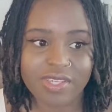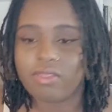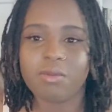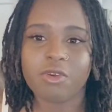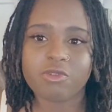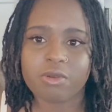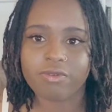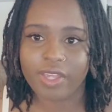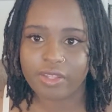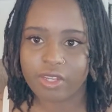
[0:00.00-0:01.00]
And the most
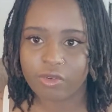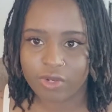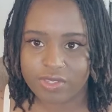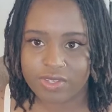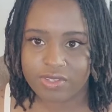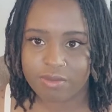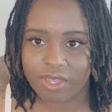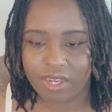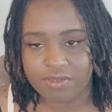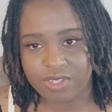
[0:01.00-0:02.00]
prevalent criticism
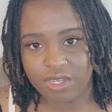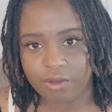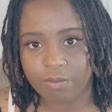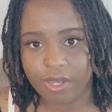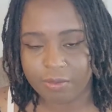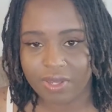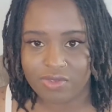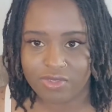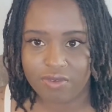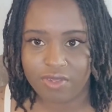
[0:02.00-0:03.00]
that I've seen of body
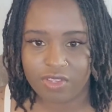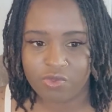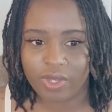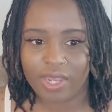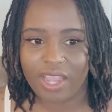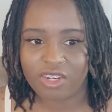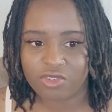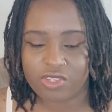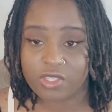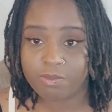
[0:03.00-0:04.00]
positivity is what
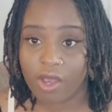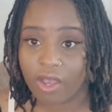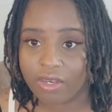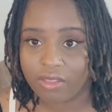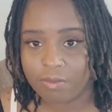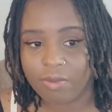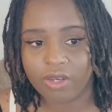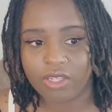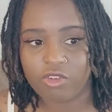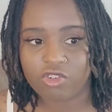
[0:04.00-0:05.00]
actually spawned the
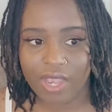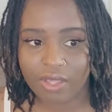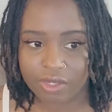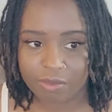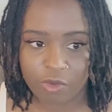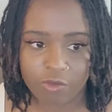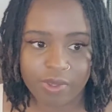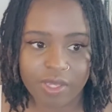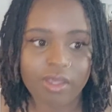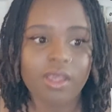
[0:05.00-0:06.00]
body neutrality
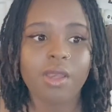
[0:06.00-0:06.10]
movement.